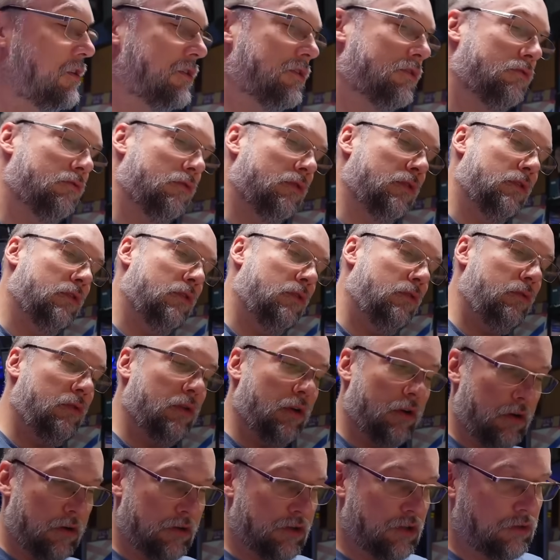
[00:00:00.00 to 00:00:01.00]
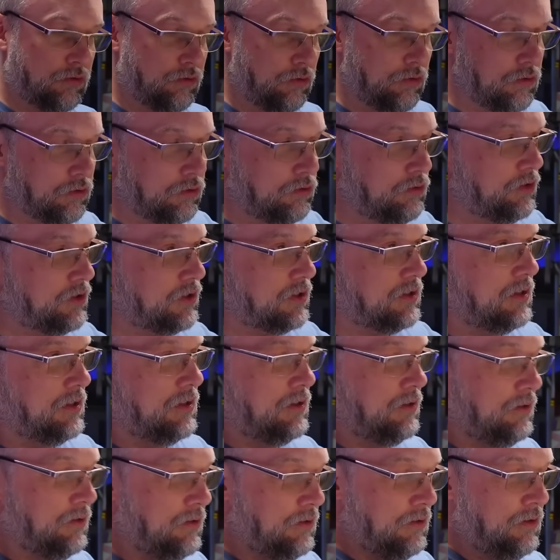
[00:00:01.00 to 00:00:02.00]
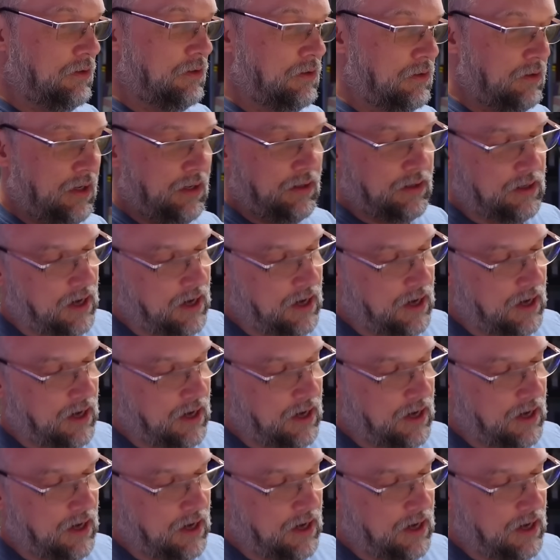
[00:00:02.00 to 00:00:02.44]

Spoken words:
screw. There are screws. Yeah, the